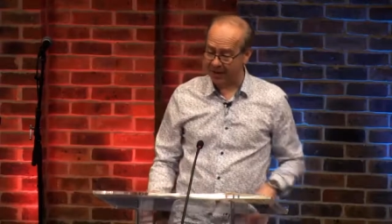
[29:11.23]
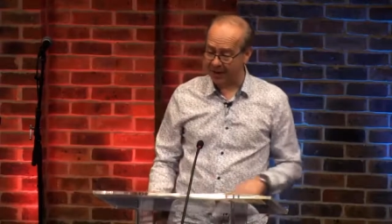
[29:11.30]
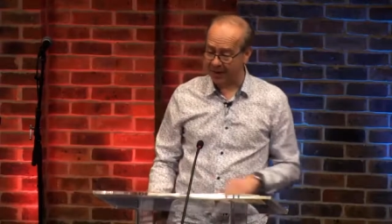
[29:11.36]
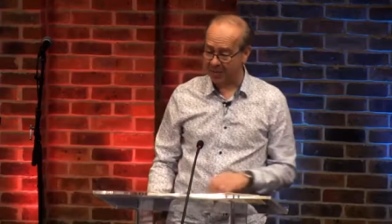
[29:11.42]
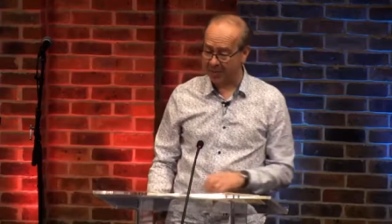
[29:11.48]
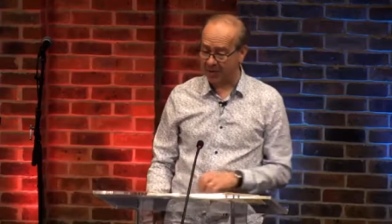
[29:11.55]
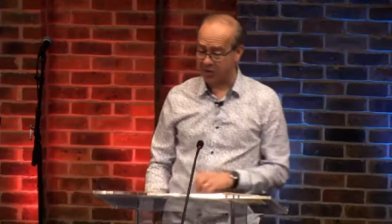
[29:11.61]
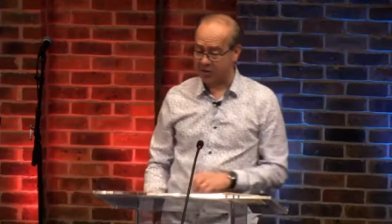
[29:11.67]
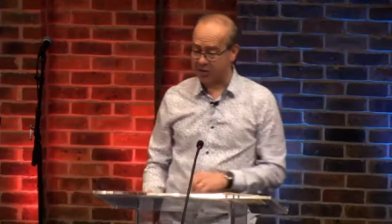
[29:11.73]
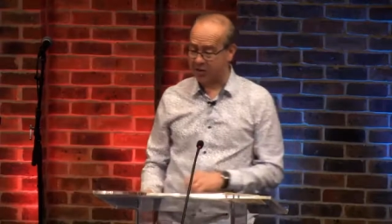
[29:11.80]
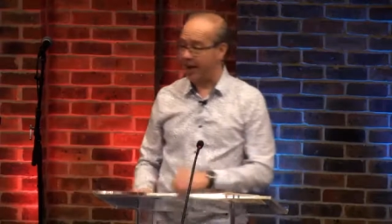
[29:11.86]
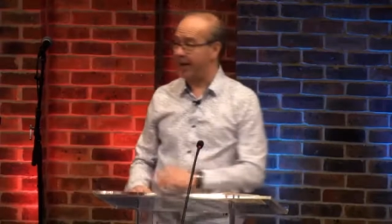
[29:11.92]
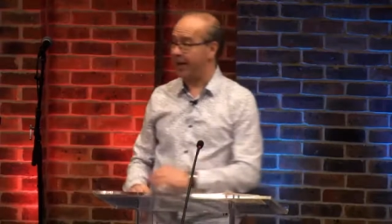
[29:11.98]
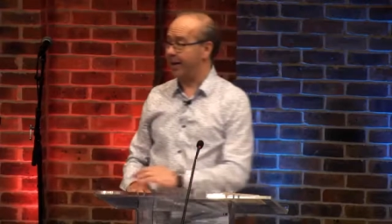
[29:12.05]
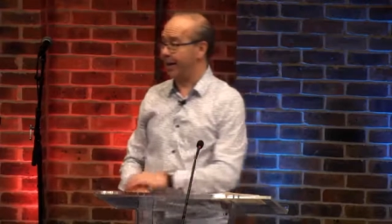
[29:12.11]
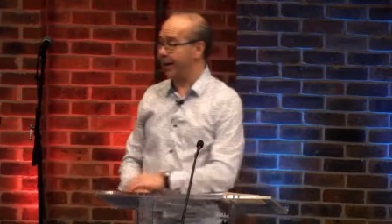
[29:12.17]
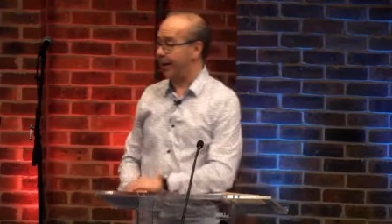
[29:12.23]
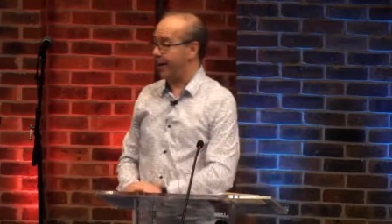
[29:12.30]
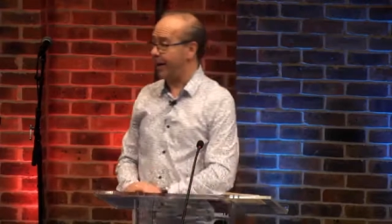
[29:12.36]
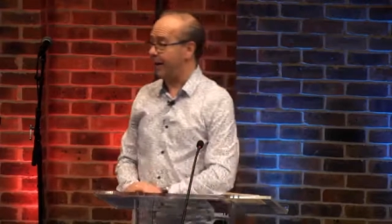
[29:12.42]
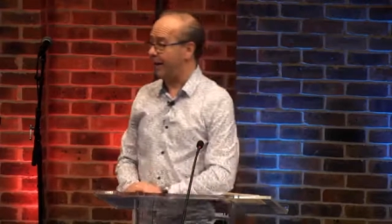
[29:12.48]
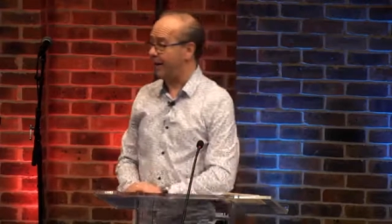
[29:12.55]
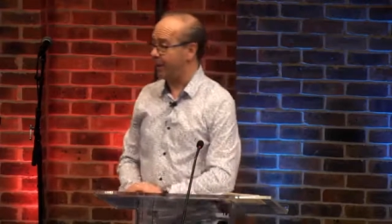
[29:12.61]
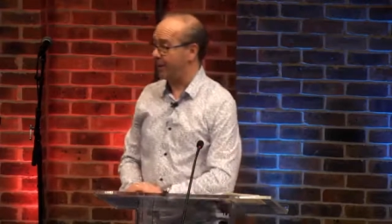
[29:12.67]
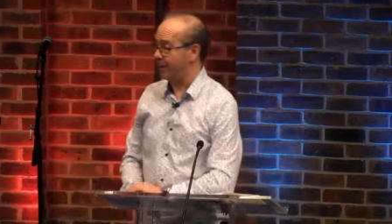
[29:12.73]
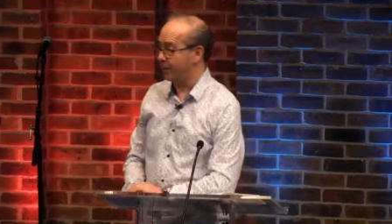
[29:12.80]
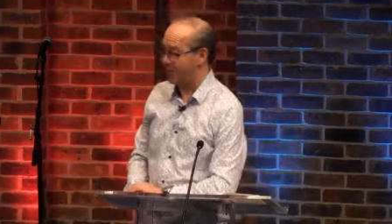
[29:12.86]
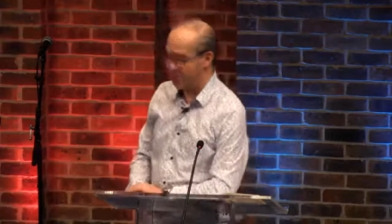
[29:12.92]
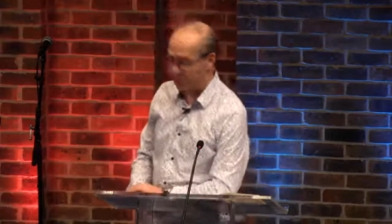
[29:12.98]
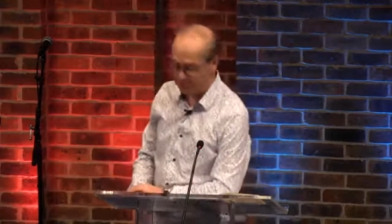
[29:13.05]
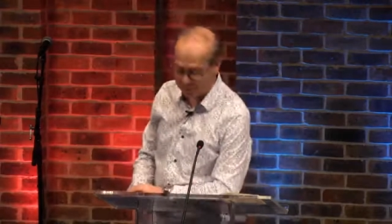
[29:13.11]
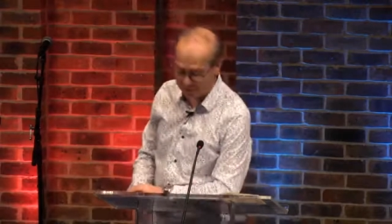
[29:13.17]
um, of standing guard at the
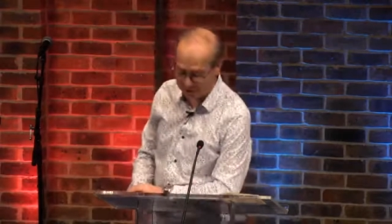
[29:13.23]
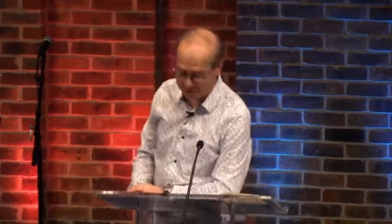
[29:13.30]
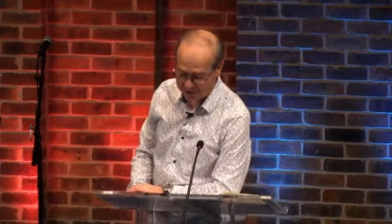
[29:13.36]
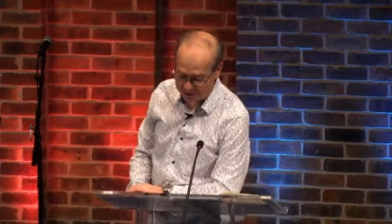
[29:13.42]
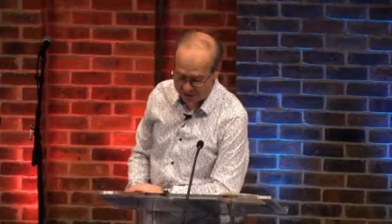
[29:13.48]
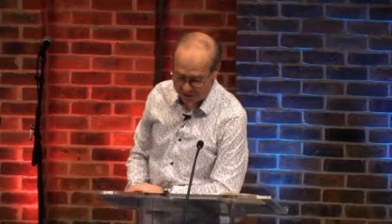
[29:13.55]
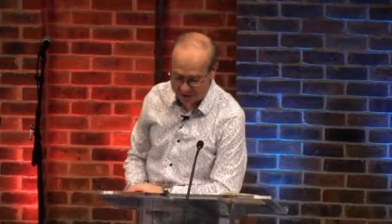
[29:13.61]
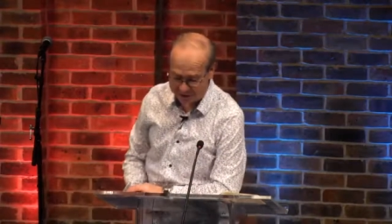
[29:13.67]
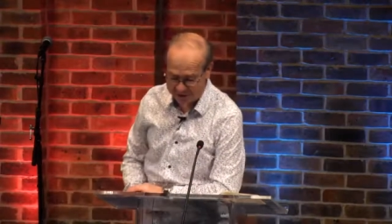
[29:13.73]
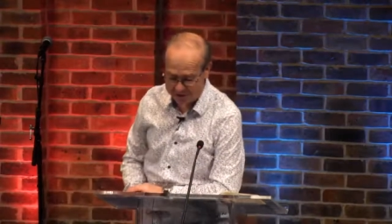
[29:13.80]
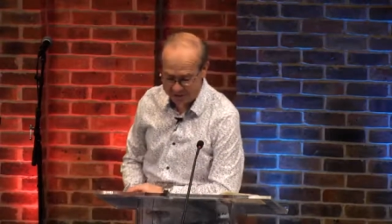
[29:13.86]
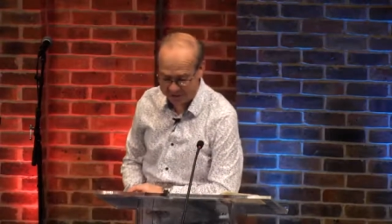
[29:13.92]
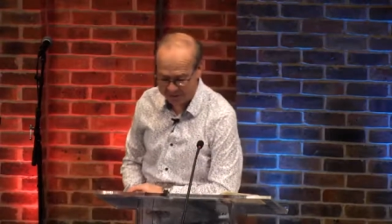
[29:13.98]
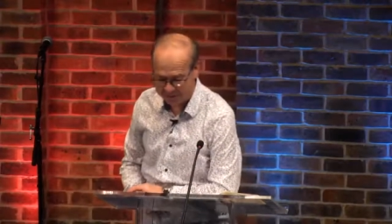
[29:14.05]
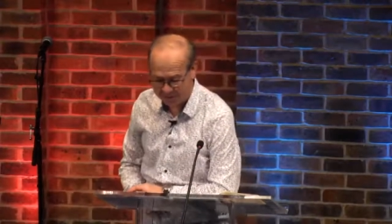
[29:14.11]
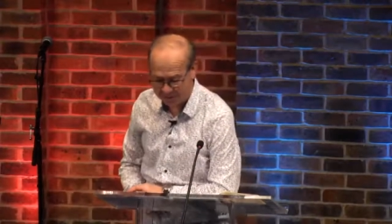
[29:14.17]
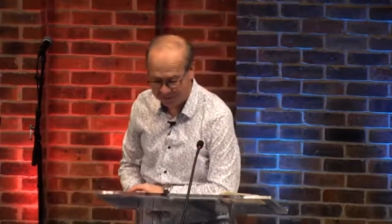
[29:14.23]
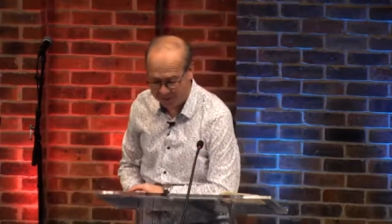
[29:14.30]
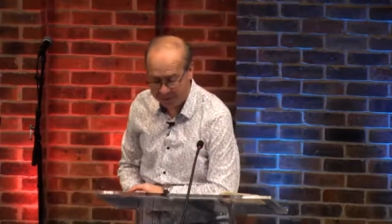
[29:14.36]
top of the stairs.